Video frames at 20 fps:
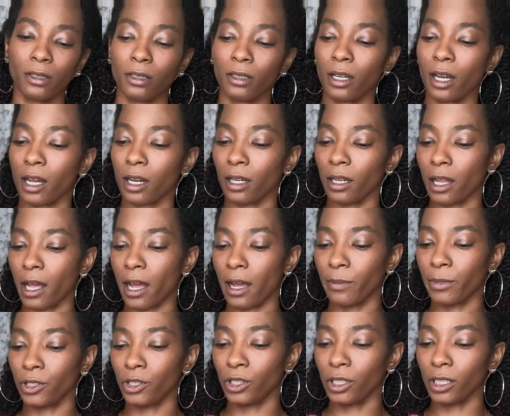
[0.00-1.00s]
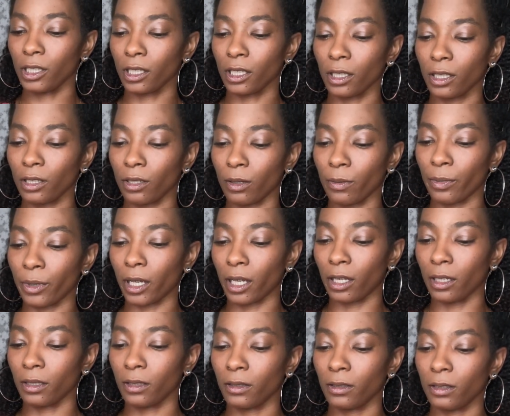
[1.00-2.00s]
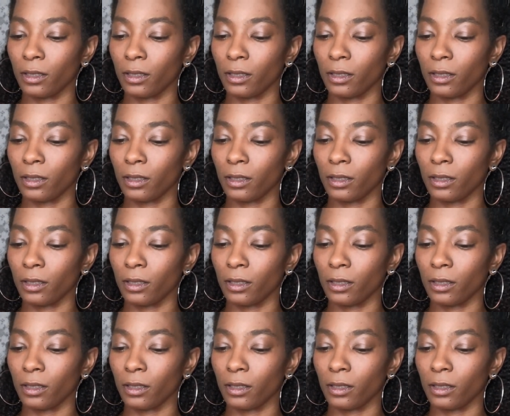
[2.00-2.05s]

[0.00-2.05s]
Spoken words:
Not a lot, but just a little bit.